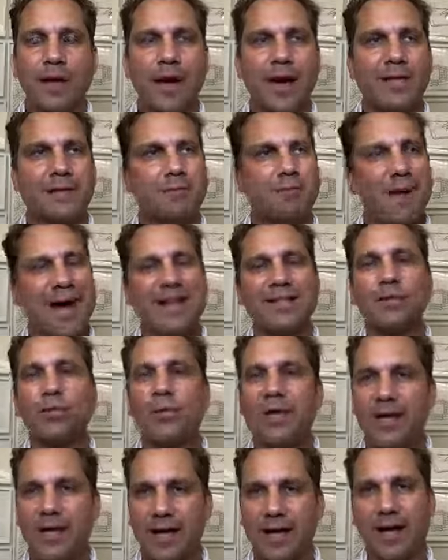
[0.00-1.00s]
as best
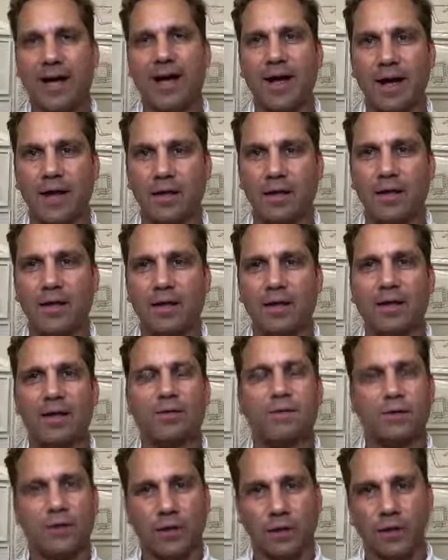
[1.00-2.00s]
we can
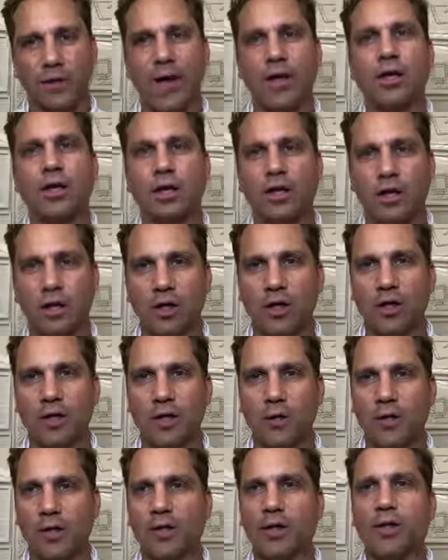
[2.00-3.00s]
for the greater
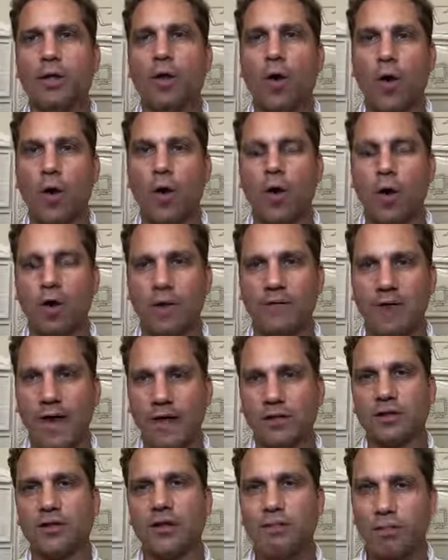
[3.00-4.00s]
good with the goal of
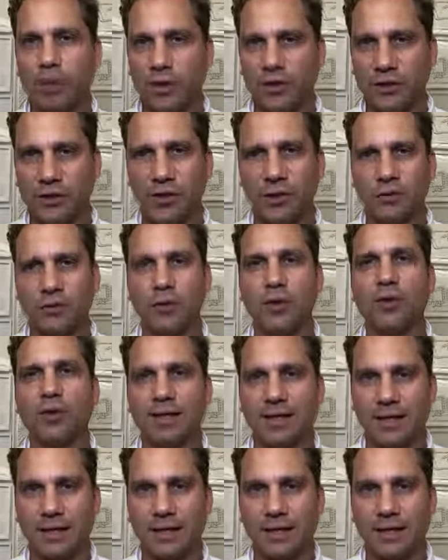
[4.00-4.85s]
actually pushing through this